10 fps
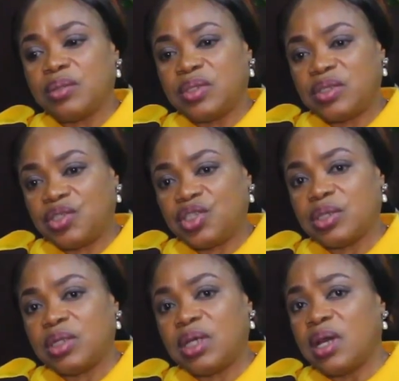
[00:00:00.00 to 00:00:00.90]
on this
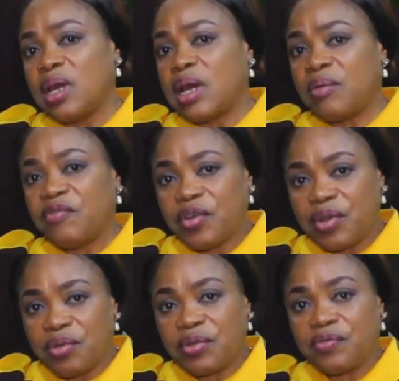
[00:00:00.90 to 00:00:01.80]
journey. I'm
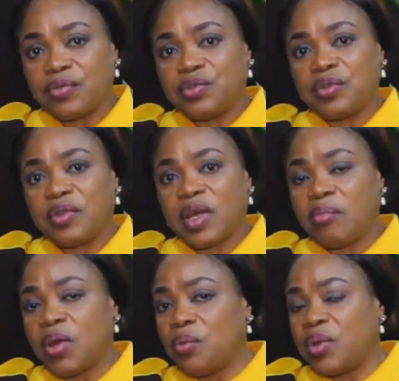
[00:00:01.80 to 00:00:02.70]
very grateful to them.